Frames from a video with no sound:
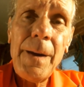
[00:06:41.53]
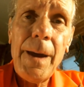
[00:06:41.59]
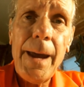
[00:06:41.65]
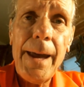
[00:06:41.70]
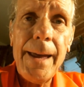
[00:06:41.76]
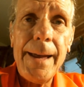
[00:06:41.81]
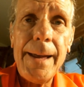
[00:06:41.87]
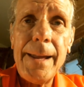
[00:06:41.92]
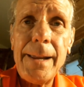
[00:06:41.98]

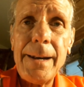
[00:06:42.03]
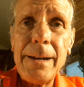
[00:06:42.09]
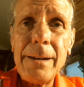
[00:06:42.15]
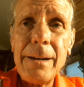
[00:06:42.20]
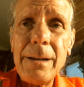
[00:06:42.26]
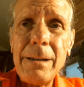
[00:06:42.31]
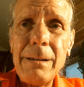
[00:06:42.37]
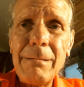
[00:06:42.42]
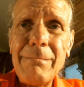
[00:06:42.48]
And,
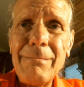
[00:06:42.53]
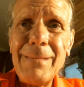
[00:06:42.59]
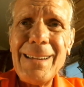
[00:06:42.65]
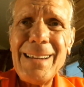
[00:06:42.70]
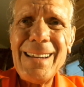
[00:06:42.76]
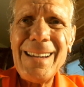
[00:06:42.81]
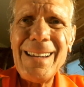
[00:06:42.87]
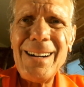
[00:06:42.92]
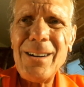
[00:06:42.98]

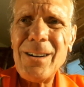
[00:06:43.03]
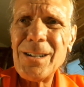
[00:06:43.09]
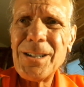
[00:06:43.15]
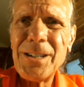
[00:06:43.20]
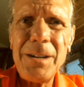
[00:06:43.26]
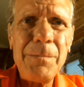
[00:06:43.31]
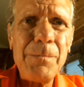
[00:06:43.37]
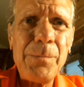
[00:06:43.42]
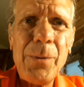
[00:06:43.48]
you know, at
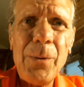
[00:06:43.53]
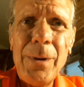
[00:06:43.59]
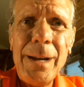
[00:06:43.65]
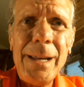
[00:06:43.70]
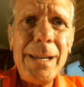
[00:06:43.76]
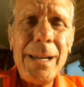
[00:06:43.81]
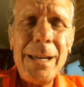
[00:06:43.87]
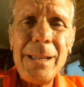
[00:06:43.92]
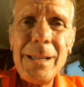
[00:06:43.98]
some
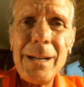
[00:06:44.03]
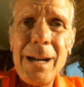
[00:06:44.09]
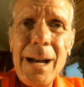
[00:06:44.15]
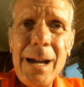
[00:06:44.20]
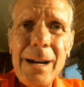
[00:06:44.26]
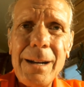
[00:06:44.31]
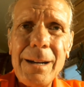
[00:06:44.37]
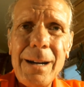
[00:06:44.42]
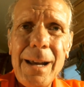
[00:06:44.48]
point, you either
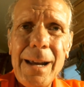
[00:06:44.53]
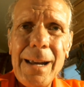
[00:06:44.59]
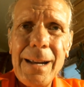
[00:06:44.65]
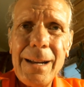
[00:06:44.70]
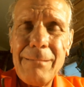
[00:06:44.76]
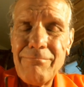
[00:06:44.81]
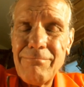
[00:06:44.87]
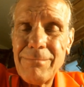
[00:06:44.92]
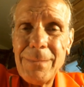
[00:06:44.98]
got to
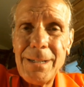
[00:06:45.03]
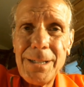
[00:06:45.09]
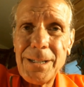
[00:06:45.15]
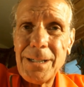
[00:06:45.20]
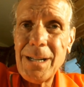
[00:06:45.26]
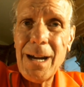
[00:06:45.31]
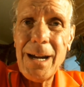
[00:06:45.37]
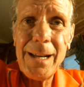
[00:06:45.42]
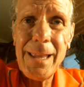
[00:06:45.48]
like
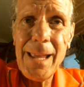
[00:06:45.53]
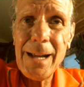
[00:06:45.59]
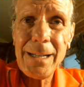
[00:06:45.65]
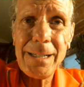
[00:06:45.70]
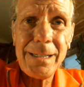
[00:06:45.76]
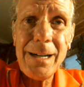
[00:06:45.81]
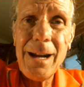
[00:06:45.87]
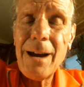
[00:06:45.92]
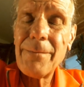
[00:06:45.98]
decide
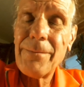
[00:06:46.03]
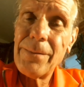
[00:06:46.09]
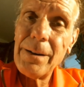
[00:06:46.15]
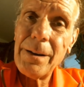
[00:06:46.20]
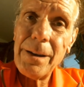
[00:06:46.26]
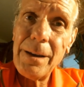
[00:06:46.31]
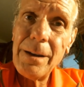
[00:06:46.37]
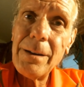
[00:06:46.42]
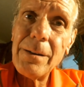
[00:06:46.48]
that's not for
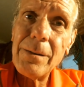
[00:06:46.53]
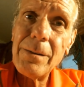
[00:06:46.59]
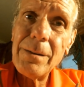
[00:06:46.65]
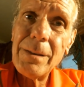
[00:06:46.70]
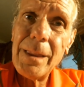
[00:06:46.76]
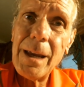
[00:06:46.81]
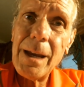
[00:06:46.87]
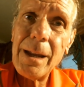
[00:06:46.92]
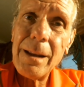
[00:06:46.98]
you,
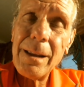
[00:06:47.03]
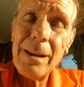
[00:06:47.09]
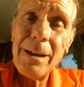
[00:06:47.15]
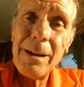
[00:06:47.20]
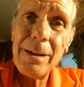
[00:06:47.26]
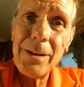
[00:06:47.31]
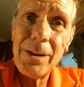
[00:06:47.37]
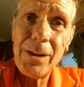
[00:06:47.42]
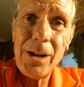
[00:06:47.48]
that
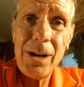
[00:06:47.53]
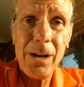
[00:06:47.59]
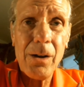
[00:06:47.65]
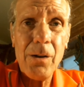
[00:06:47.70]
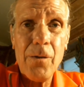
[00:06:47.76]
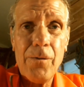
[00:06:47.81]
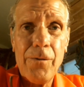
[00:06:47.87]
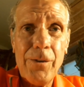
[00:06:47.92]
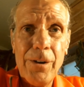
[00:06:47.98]
you're going to
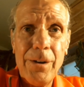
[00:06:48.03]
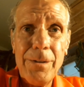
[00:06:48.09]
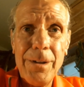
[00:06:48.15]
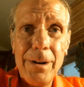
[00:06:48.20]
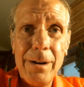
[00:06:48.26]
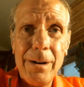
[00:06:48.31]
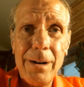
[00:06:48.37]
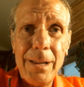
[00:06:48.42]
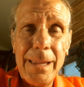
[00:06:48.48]
go
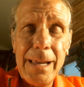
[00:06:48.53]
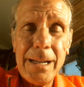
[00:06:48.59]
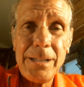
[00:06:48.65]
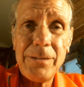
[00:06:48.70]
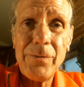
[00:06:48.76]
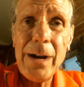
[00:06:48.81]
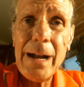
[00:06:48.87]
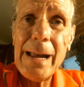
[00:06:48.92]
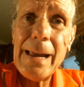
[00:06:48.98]
further. And
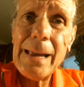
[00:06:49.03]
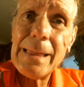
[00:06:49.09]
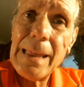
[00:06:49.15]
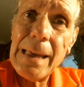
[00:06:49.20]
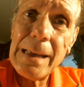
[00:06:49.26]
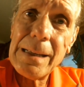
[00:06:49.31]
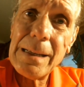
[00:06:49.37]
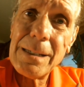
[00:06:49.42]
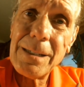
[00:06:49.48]
that's why I
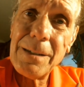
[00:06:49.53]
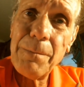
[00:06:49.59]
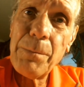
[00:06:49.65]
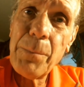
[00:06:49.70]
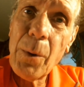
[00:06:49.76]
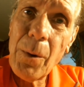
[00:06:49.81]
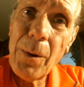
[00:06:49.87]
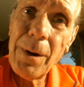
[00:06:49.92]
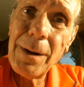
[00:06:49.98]
think it's
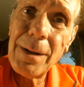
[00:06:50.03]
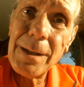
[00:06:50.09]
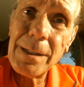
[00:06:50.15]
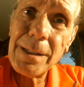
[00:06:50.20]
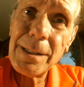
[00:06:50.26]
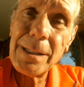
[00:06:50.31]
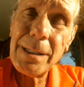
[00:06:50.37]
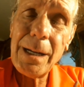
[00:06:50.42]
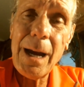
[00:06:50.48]

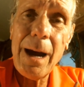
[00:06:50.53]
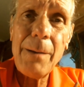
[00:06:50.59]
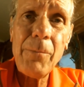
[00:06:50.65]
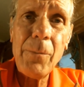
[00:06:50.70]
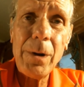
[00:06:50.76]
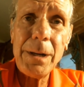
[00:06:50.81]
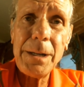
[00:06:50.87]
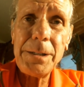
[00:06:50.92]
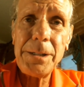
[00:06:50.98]
important. See, I'm
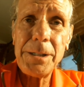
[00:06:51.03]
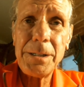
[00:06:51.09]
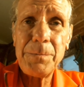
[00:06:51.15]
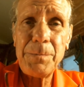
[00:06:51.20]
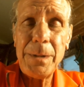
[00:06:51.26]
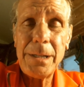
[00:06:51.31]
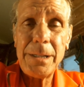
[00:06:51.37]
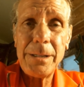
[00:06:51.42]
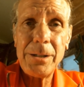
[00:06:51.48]
willing to
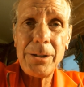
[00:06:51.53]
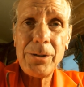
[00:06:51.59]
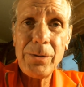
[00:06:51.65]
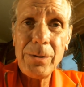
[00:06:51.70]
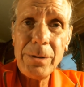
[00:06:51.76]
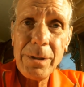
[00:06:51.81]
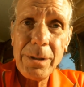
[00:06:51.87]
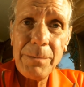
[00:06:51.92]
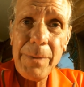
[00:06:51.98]
speak the
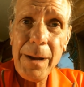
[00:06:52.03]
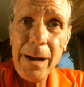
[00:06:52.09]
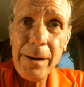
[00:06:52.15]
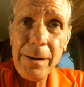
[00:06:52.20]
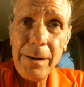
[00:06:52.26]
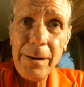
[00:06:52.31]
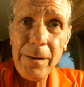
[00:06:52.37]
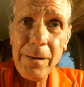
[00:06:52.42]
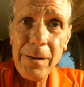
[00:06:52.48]
truth
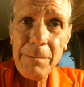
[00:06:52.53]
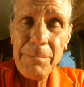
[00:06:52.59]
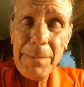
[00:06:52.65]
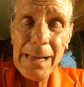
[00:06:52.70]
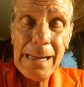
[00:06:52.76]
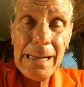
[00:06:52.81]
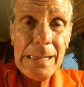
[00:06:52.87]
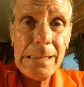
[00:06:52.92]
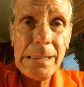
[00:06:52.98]
about urine
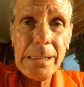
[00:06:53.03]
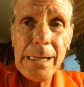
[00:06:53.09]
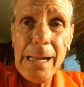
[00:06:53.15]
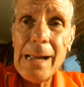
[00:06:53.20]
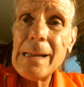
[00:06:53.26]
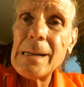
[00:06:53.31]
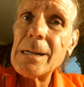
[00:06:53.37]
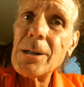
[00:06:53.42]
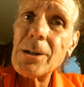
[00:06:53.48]
because
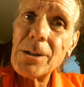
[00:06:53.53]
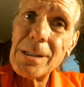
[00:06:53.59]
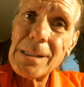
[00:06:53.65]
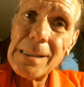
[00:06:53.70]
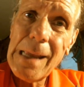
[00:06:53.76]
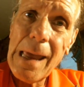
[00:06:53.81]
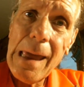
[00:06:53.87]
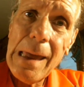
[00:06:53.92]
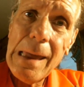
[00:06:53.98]
I
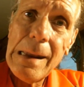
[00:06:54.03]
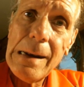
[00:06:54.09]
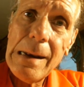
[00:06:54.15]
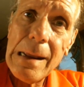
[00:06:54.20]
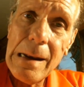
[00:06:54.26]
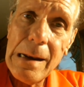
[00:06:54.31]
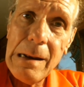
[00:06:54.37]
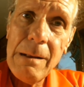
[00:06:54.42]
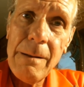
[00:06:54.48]
understand
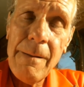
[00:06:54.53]
it